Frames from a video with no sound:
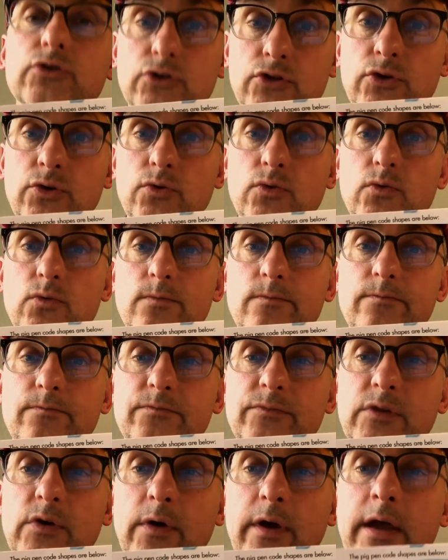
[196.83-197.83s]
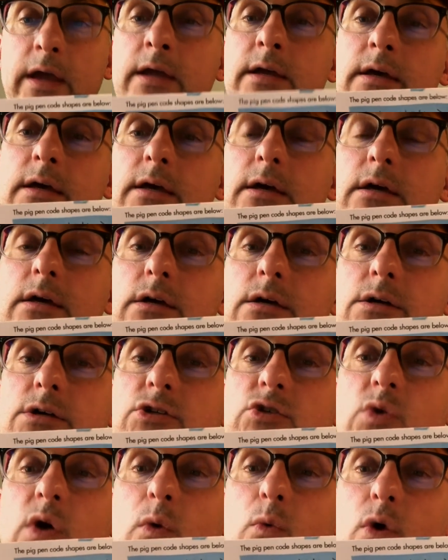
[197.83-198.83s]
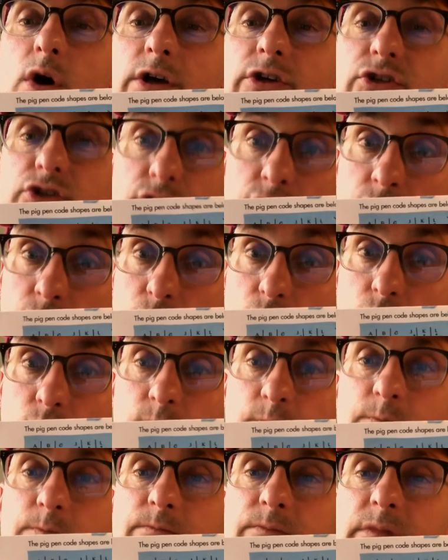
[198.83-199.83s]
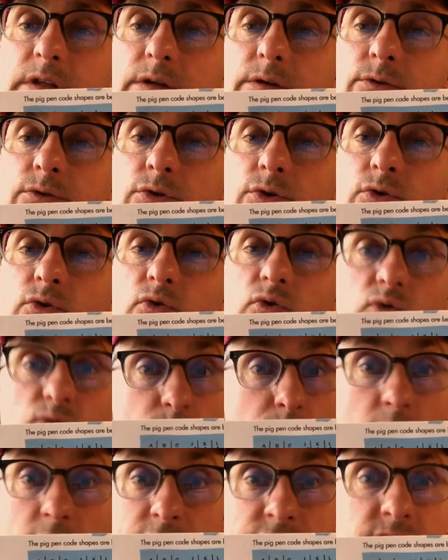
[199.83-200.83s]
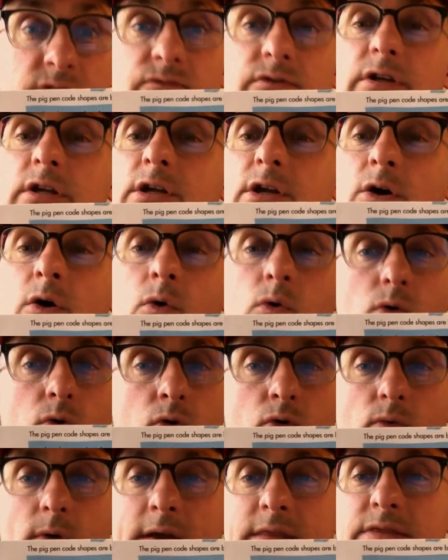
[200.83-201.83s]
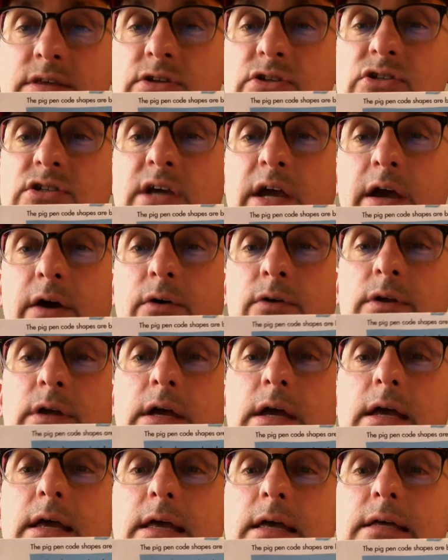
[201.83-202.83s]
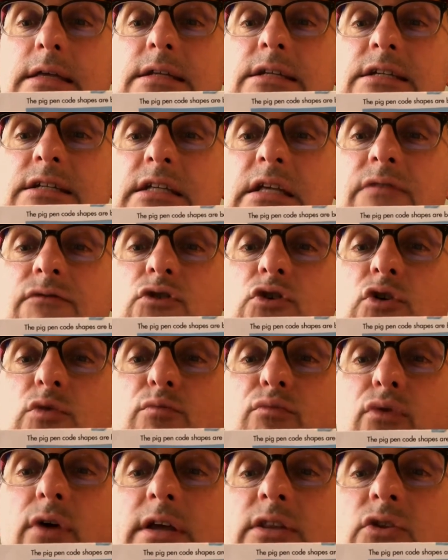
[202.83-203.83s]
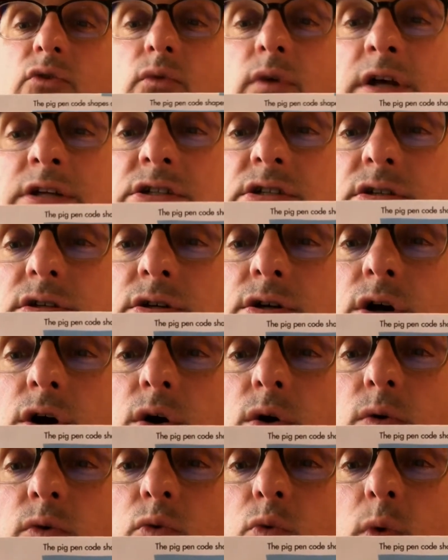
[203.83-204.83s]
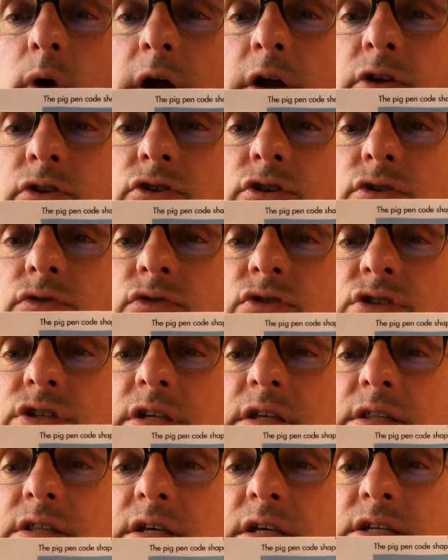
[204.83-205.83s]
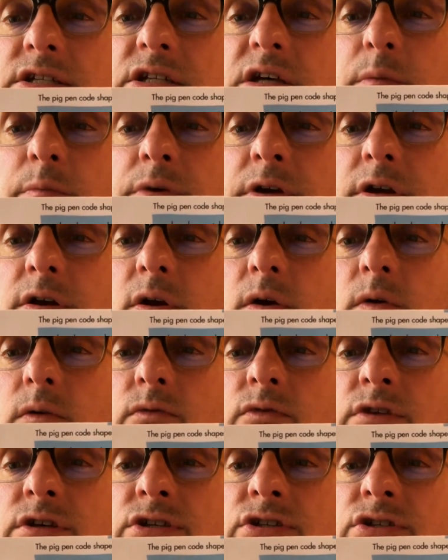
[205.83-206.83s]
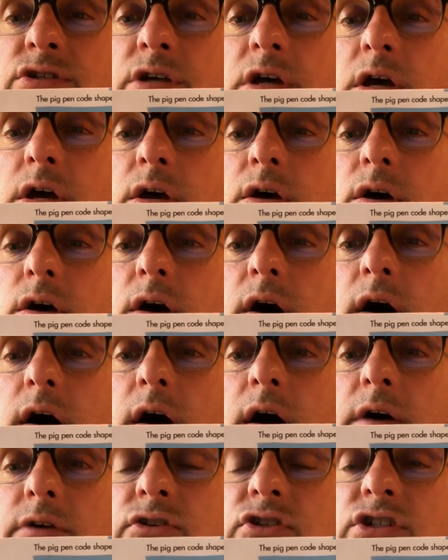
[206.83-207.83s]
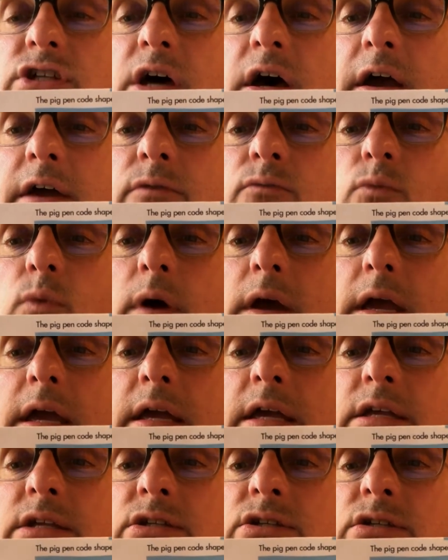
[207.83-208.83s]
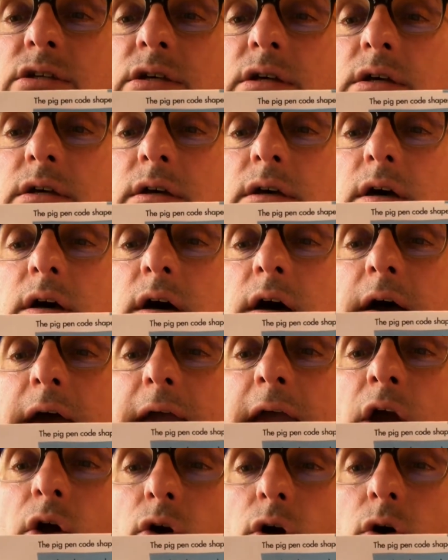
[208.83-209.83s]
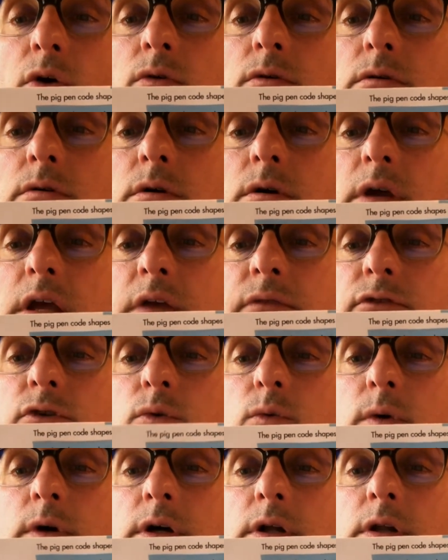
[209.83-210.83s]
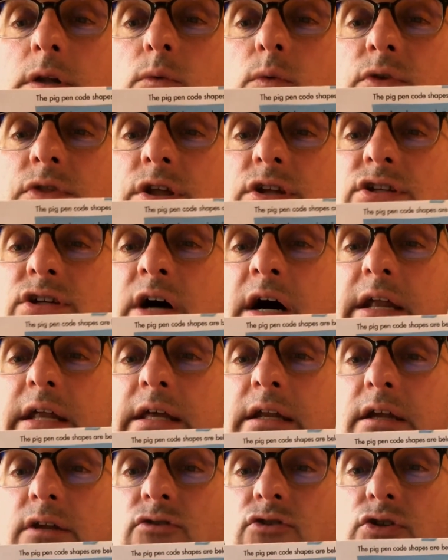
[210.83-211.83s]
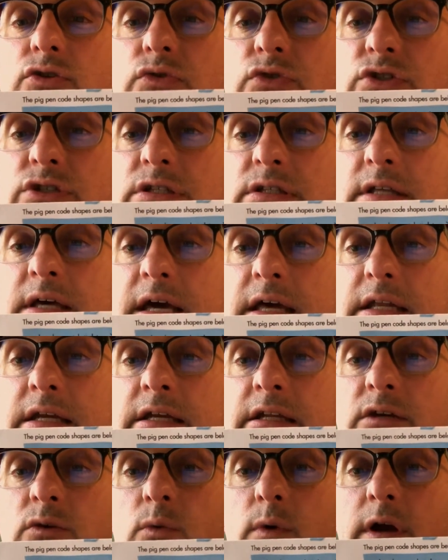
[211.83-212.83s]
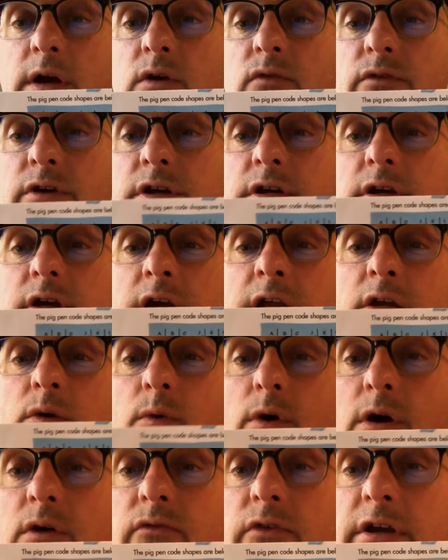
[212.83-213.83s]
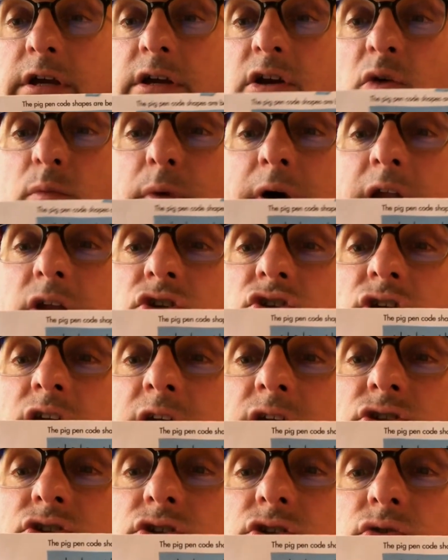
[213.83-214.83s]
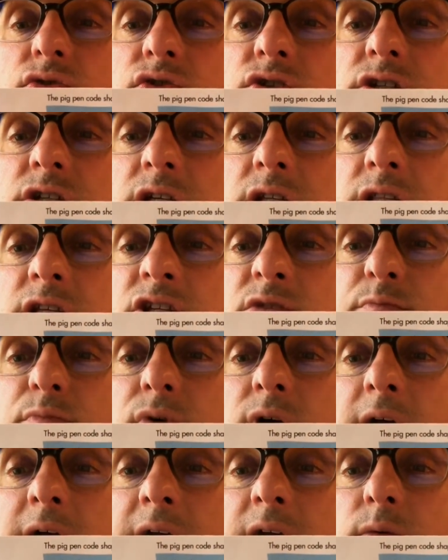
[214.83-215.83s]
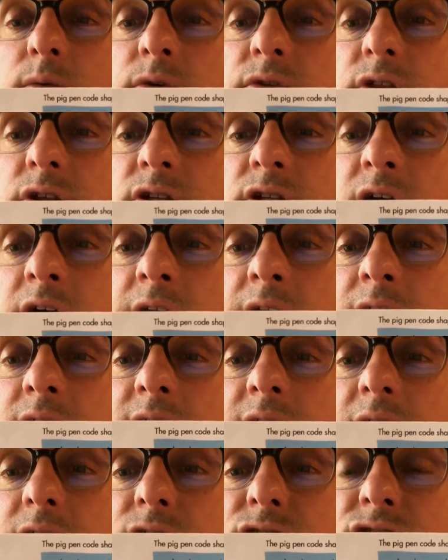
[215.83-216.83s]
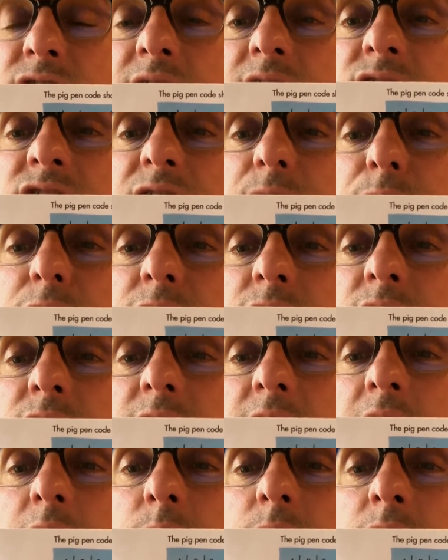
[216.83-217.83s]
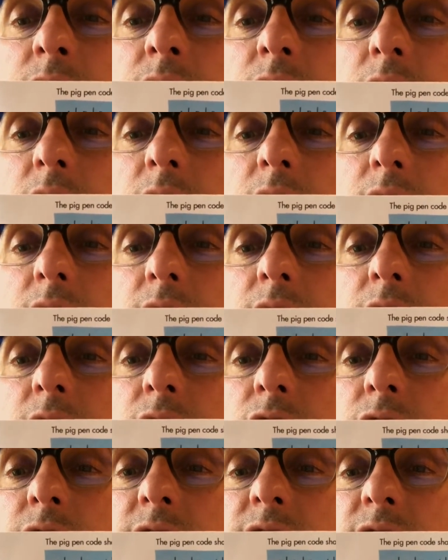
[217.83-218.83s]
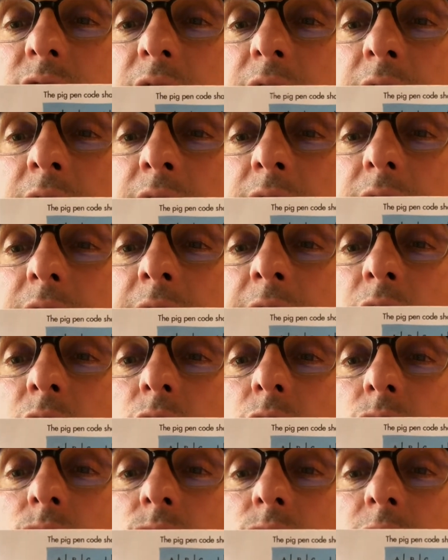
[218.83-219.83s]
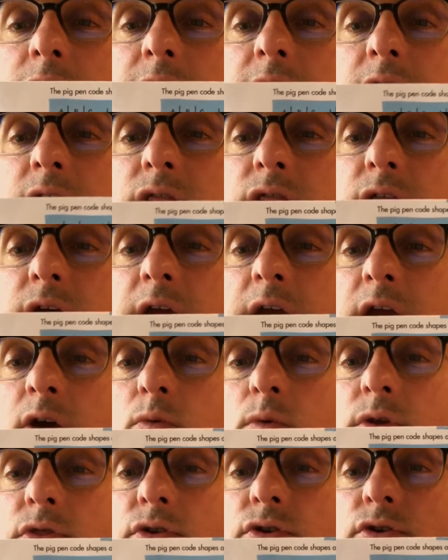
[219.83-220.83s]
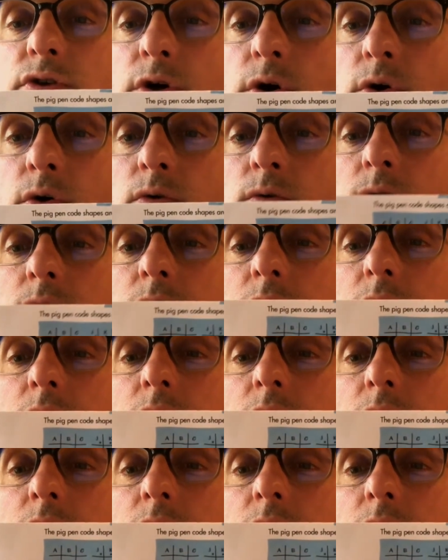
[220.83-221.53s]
do, okay? So I want you to pause the video or write this down. See if you can break the rest of the code. Where do you see this up here? This sideways arrow, if you will, with a dot in it. Do you see that anywhere over here by any chance? Do you see this bracket with the dot in it? That looks kind of similar to that one. Here is an arrow looking thing with no